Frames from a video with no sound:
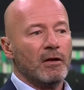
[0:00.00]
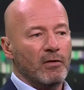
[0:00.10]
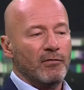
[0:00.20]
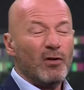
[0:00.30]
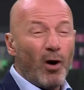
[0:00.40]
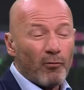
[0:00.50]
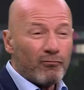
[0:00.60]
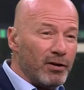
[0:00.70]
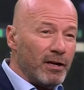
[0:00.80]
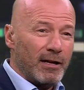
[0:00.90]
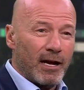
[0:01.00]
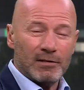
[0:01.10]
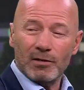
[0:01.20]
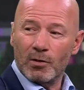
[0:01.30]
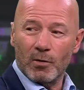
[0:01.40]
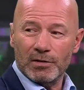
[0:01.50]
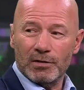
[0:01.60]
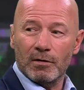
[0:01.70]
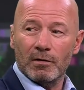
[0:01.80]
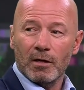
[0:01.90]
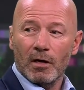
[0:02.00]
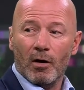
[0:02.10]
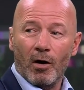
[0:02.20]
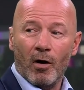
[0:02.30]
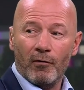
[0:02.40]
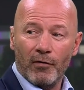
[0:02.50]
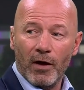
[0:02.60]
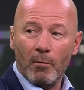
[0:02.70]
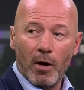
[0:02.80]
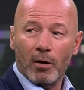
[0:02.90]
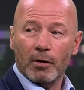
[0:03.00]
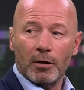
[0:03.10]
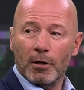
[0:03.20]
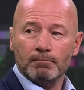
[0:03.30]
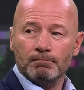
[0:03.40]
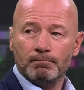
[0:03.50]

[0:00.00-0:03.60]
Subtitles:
They've not really asked a question of their marker yet.